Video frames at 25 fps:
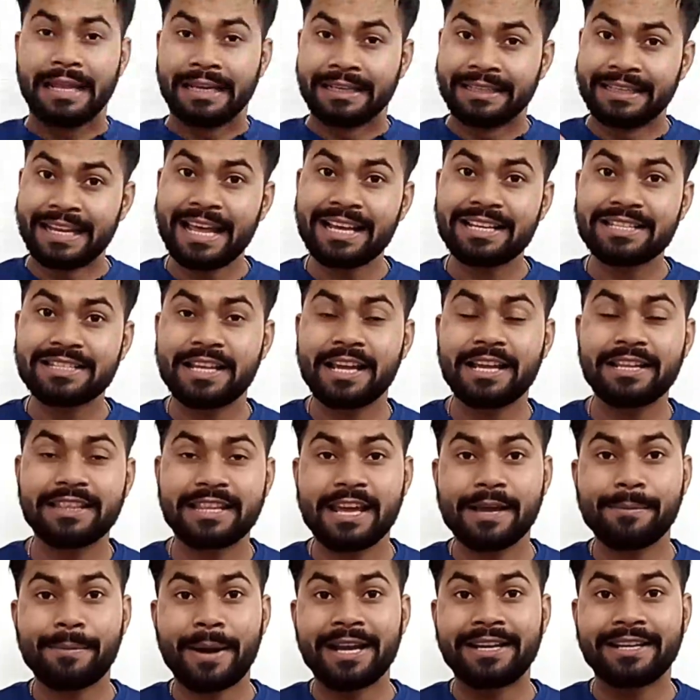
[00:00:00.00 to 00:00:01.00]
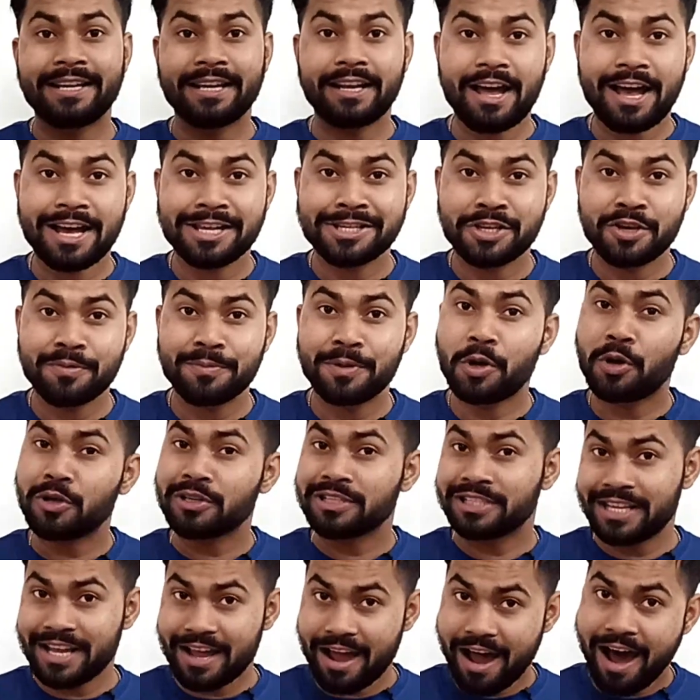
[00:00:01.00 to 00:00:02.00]
Next thing they might can ask you,
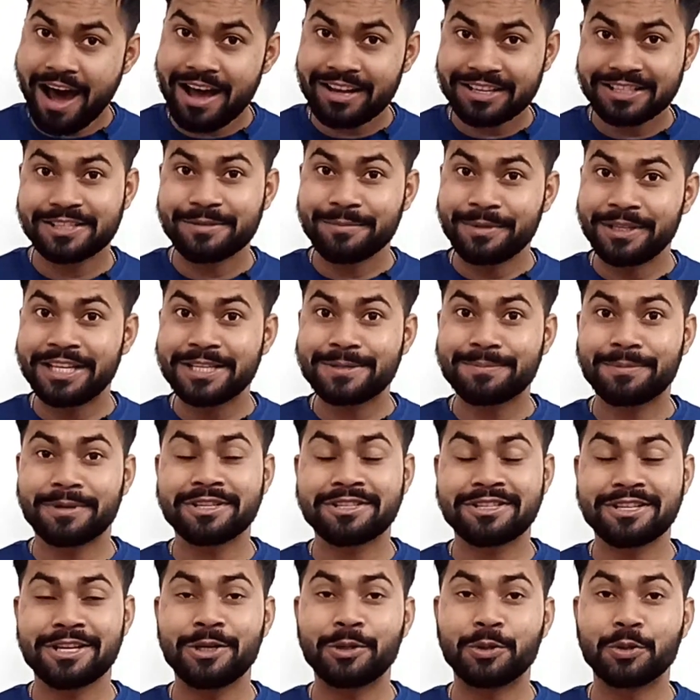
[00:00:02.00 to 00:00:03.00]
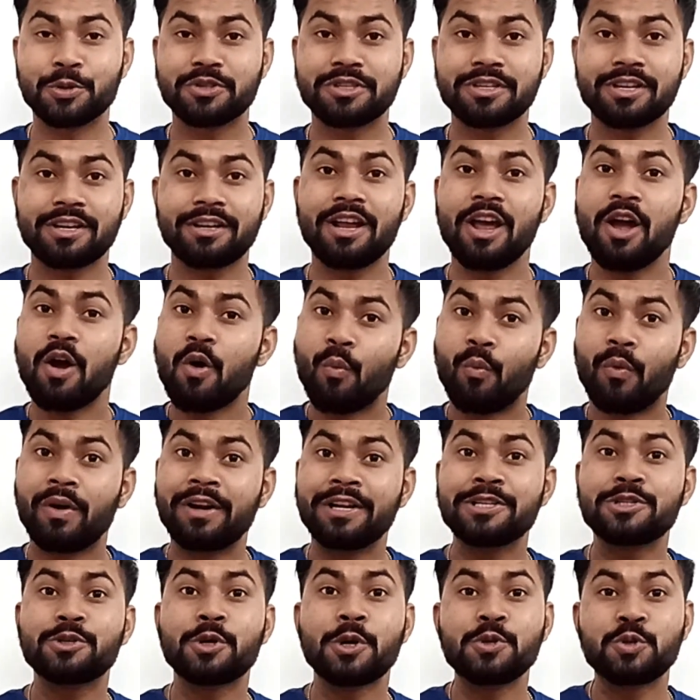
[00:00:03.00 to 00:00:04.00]
because they asked me this personally question, what
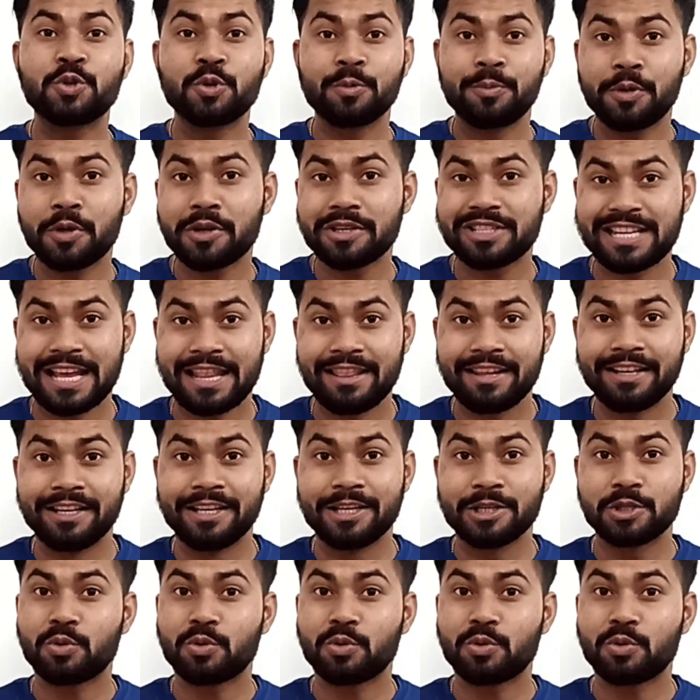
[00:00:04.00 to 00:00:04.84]
is going to be your salary?